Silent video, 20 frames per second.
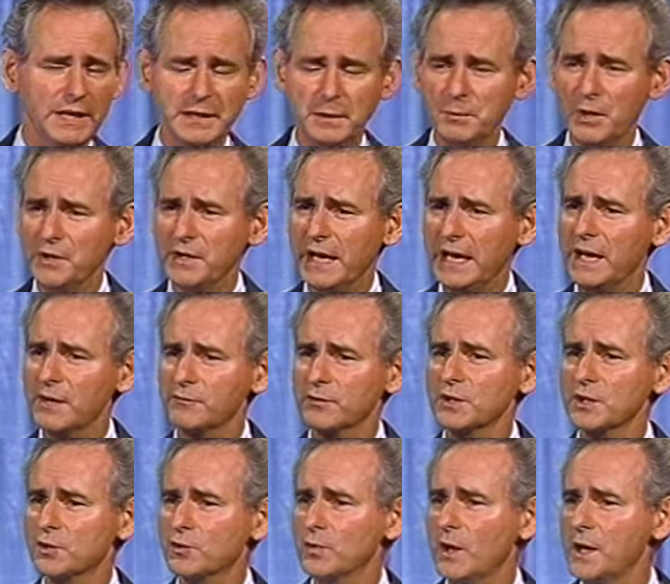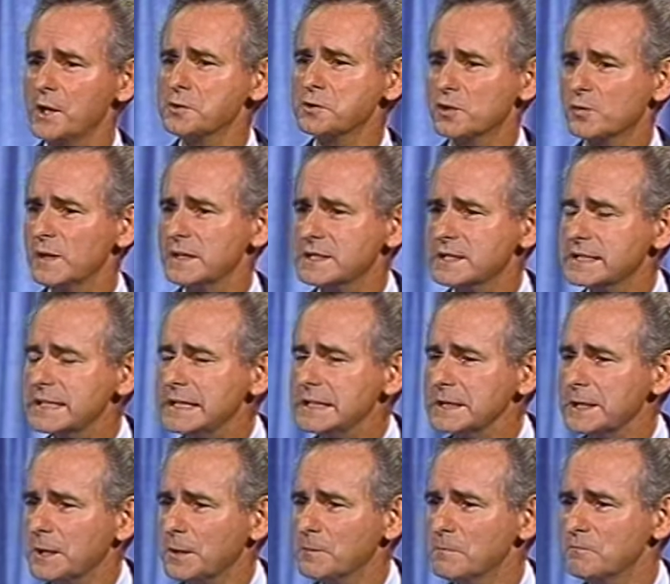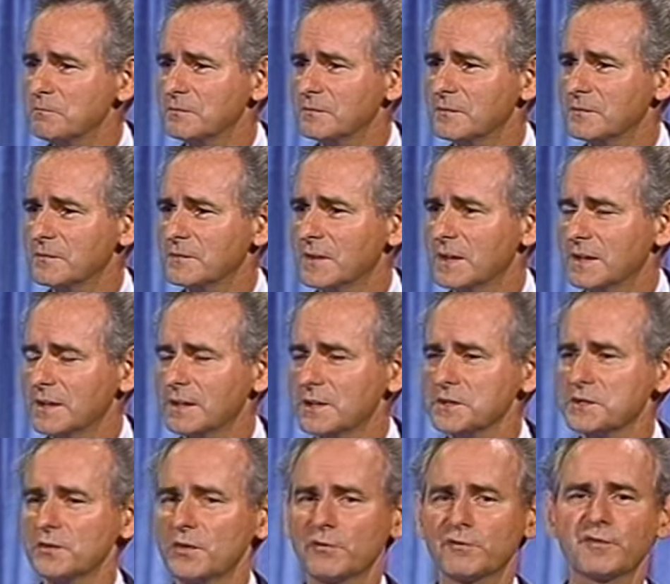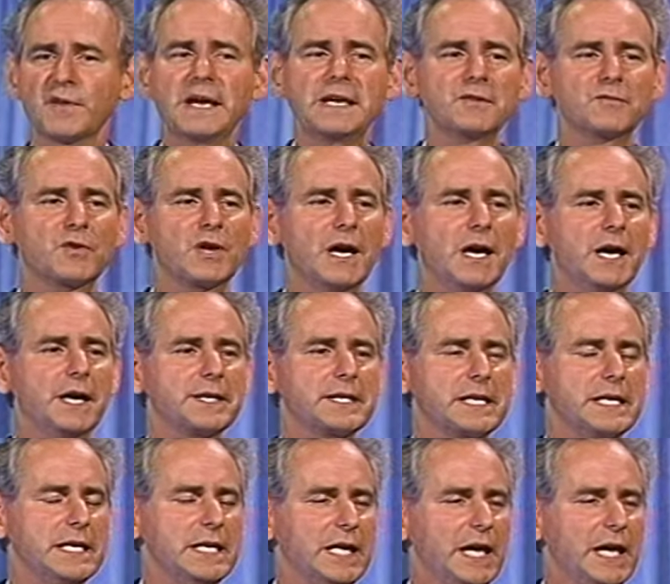And about half of the crowd quit stealing because they're afraid of God.